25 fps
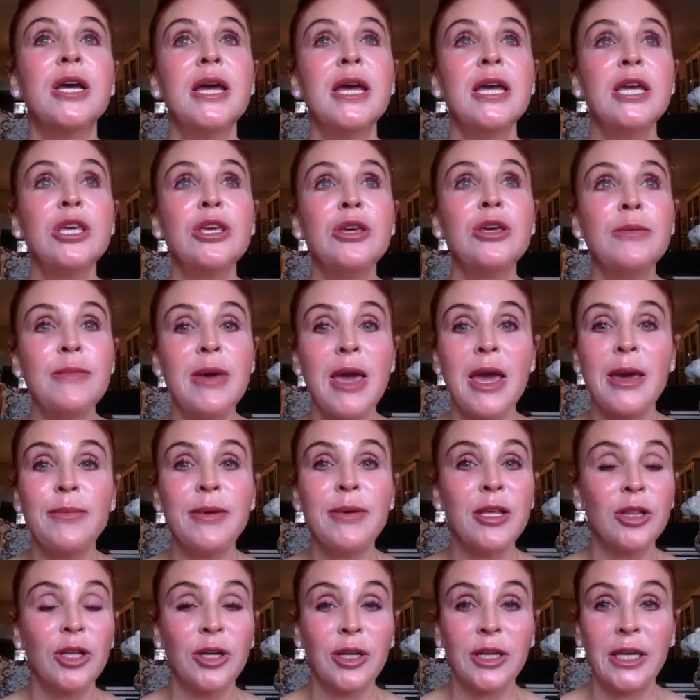You may be
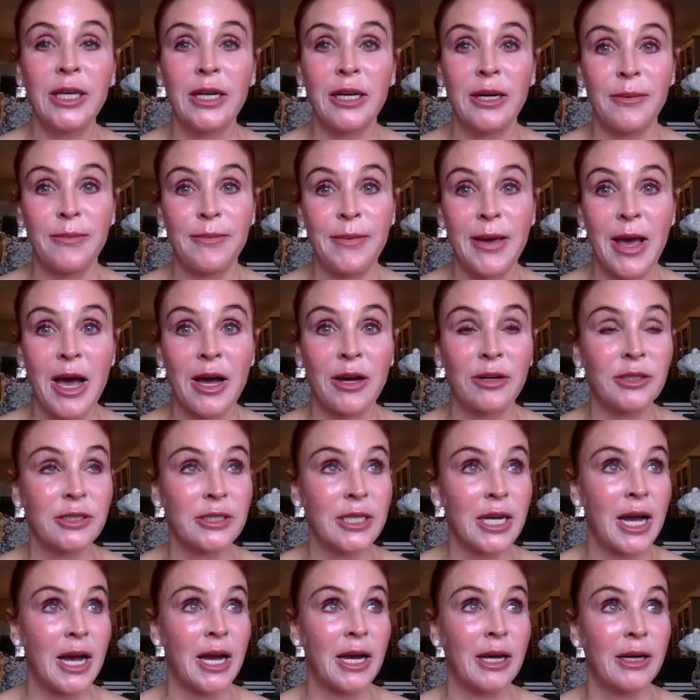looking at about
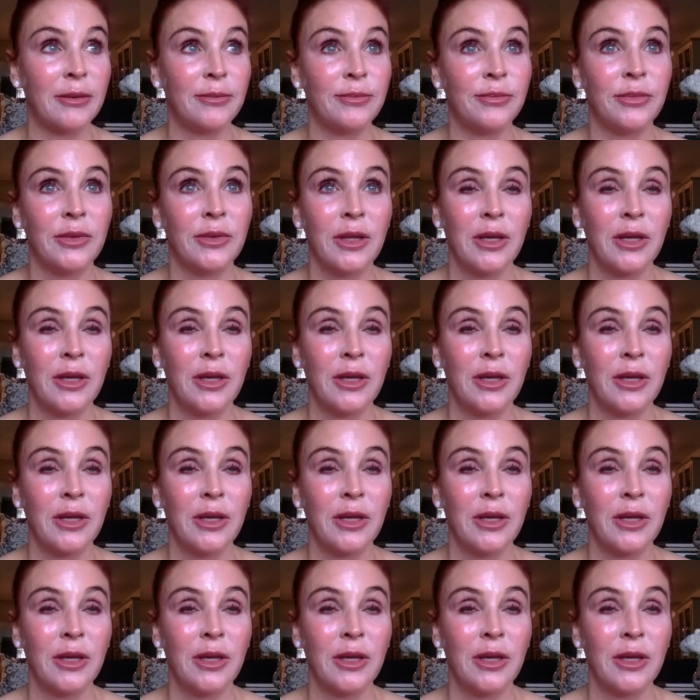5